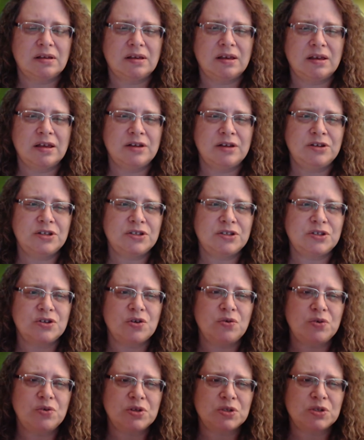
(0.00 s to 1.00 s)
And just
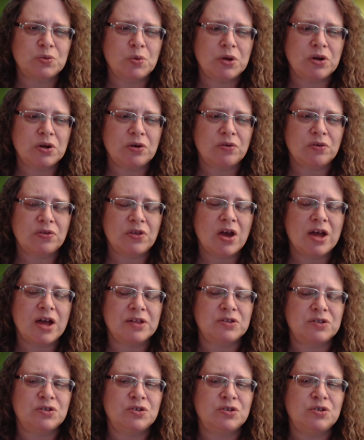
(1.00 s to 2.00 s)
notice what your
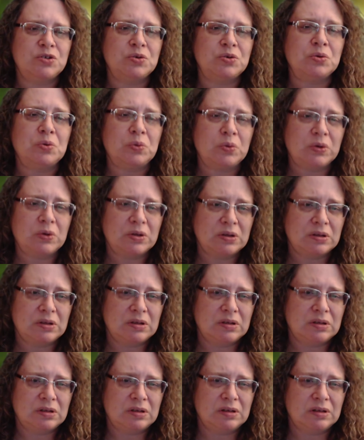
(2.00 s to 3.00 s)
thoughts do
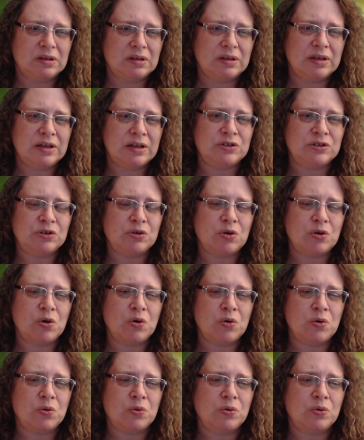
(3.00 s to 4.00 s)
as you
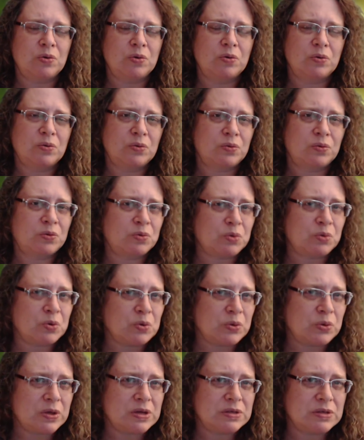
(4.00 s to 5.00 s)
go
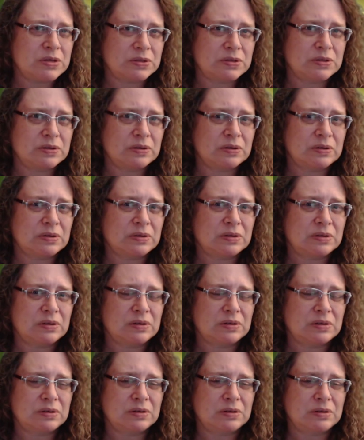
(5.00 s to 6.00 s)
through this.
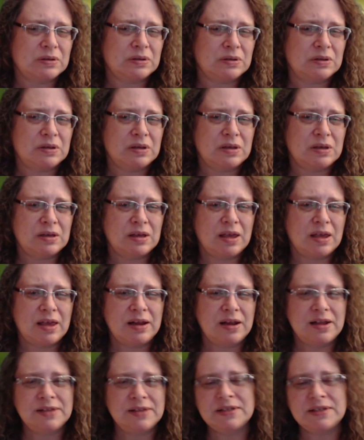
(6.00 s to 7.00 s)

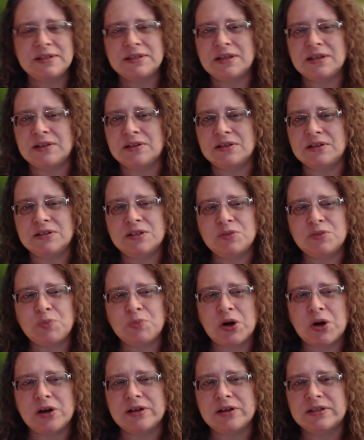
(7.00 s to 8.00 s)
And as I said, this is
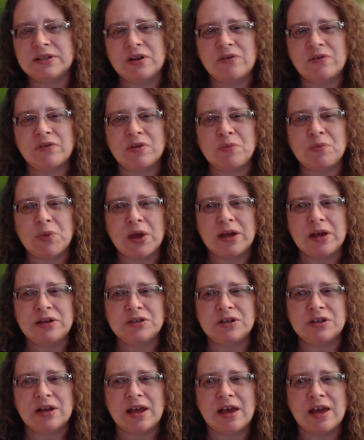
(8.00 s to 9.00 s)
part of
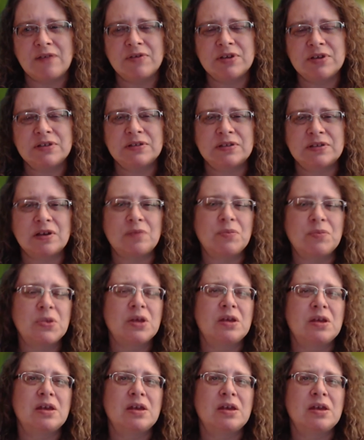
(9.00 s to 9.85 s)
self-compassion, having some